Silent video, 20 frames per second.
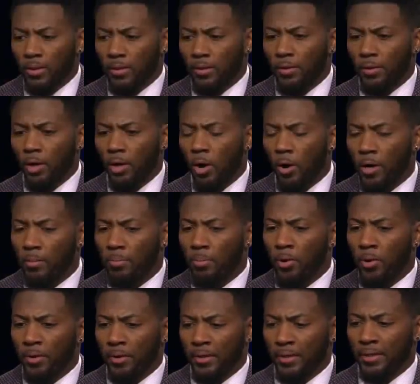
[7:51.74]
the hard
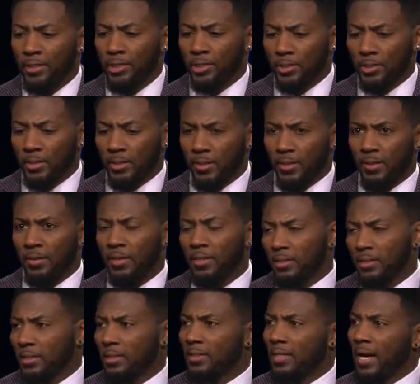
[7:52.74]
part is
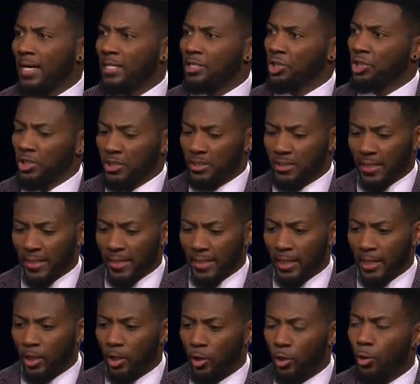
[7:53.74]
this is not just
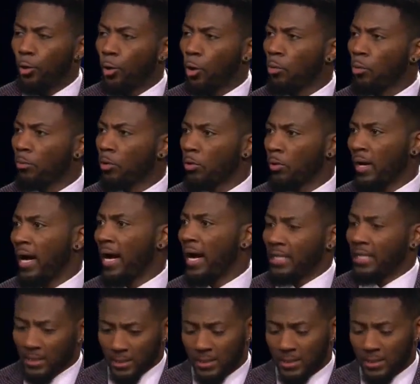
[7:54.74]
a normal guy.